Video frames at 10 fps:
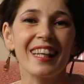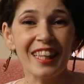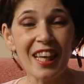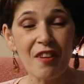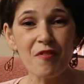
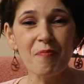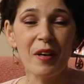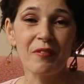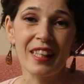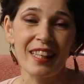give my
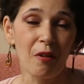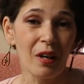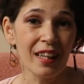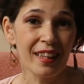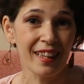video
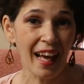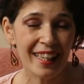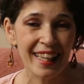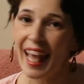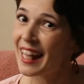a like
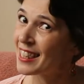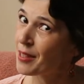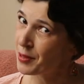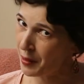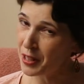and
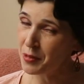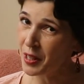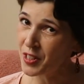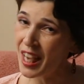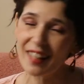subscribe to my
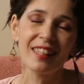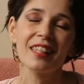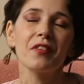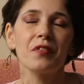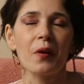channel
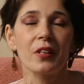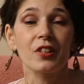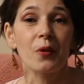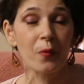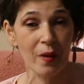if you aren't
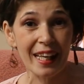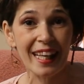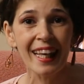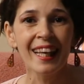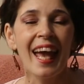
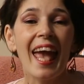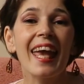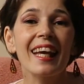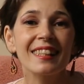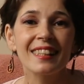already.
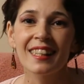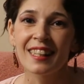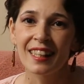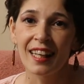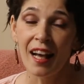And
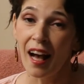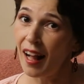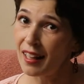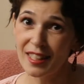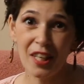
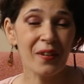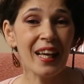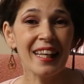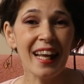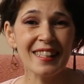I'll see you
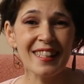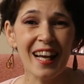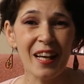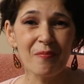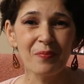again next
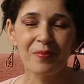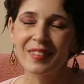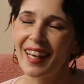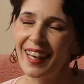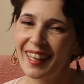time.
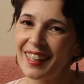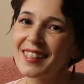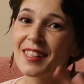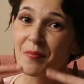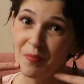And
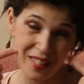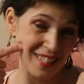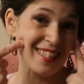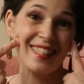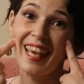
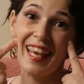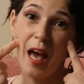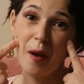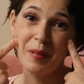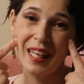stay
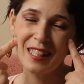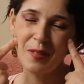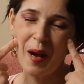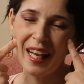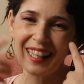happy and
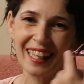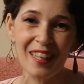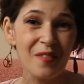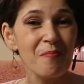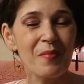
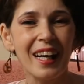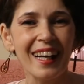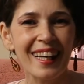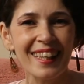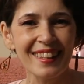smiley.
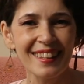Bye.